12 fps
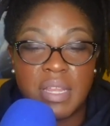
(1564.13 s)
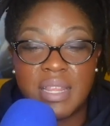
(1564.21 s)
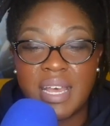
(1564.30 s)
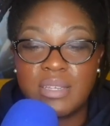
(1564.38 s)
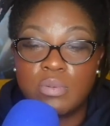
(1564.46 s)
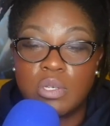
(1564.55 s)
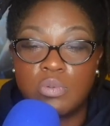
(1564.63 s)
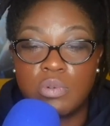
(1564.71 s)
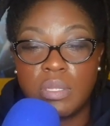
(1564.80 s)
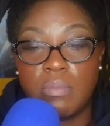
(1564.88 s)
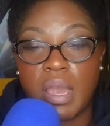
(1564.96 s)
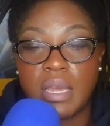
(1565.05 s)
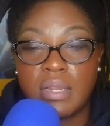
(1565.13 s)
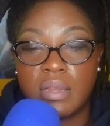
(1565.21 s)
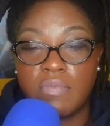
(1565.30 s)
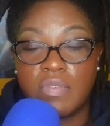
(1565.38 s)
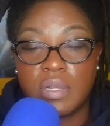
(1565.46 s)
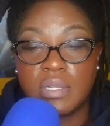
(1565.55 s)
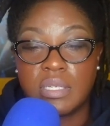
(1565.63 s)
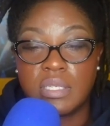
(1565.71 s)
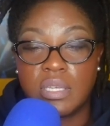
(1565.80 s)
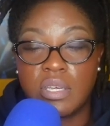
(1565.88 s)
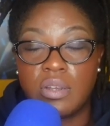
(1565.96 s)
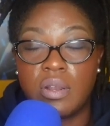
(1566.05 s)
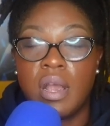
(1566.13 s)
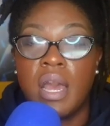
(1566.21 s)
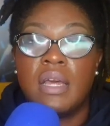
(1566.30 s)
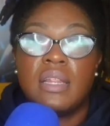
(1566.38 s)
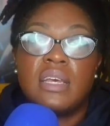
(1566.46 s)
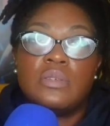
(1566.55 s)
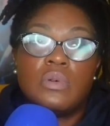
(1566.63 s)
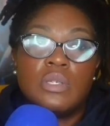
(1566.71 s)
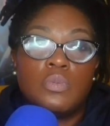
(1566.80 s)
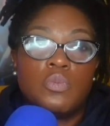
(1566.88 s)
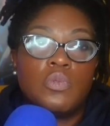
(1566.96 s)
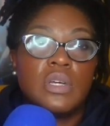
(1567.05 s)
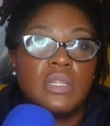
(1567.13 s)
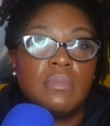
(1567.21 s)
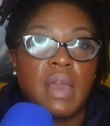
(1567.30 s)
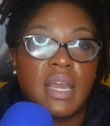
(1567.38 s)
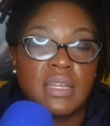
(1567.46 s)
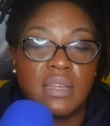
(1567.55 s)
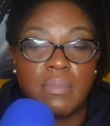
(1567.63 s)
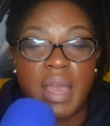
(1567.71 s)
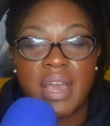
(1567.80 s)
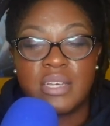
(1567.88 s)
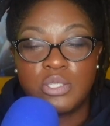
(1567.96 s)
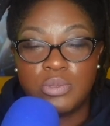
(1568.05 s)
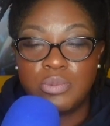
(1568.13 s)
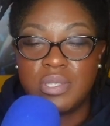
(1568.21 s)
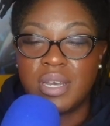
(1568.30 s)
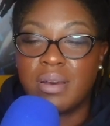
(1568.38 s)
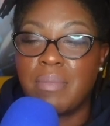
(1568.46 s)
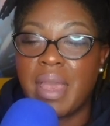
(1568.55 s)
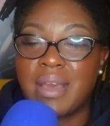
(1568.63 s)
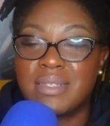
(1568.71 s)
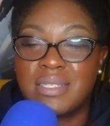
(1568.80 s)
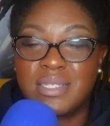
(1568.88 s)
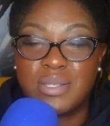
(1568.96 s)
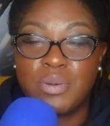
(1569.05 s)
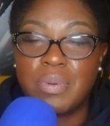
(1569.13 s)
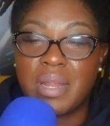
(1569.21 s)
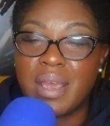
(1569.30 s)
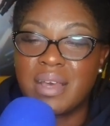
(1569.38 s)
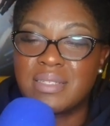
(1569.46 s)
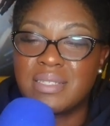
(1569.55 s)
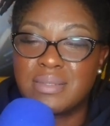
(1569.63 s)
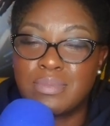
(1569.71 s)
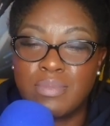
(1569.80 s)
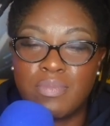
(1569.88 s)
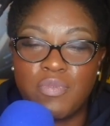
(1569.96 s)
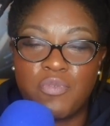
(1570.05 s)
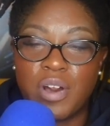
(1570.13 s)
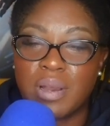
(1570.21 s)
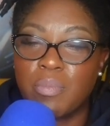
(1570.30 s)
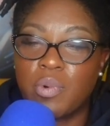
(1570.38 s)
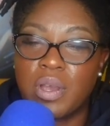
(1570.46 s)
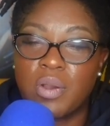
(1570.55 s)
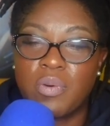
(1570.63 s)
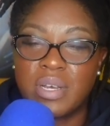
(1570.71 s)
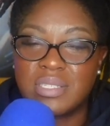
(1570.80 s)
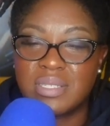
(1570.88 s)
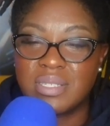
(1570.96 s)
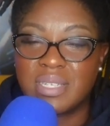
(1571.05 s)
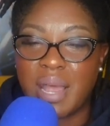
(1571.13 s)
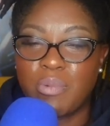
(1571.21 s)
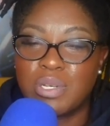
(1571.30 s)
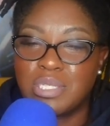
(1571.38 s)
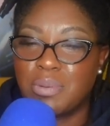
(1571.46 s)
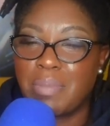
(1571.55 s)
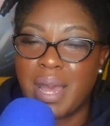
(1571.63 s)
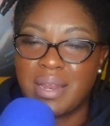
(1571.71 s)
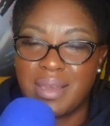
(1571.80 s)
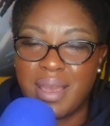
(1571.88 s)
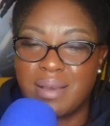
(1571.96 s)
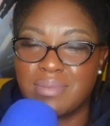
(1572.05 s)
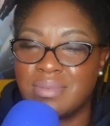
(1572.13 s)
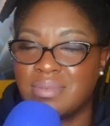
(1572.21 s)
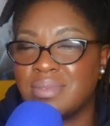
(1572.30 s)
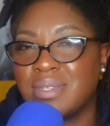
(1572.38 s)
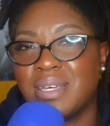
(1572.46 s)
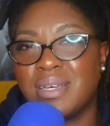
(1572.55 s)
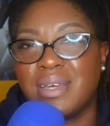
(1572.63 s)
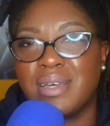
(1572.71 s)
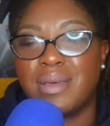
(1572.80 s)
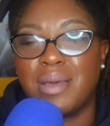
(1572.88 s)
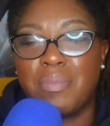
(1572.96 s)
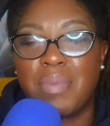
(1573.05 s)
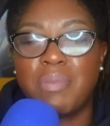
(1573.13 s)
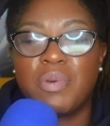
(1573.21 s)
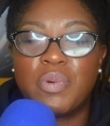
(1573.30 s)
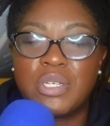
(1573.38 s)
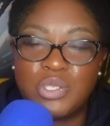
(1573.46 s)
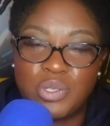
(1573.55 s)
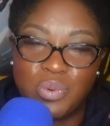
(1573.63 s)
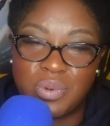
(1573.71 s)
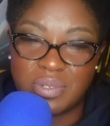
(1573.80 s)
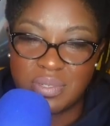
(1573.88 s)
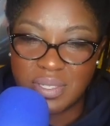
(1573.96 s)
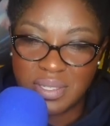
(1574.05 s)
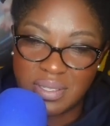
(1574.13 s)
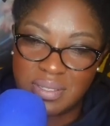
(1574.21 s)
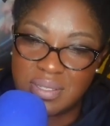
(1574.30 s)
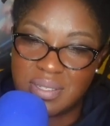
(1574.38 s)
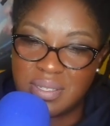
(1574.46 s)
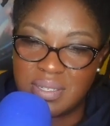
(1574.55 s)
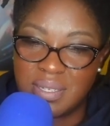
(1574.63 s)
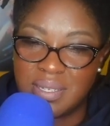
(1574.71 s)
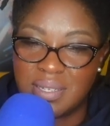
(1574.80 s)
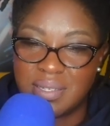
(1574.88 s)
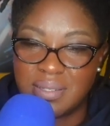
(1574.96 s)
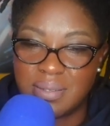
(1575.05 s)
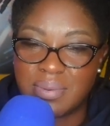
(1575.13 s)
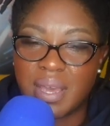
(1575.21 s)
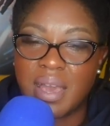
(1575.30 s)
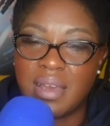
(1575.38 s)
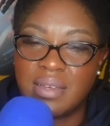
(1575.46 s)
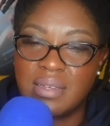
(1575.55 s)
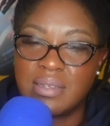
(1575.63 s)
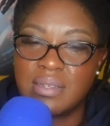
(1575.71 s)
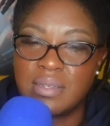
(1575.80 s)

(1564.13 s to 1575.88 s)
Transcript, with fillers: And that's what's really making them feel insecure. That's what's really making them ask you dumbass, stupid ass, boy questions like, what's your body count? Baby, what's yours? Okay.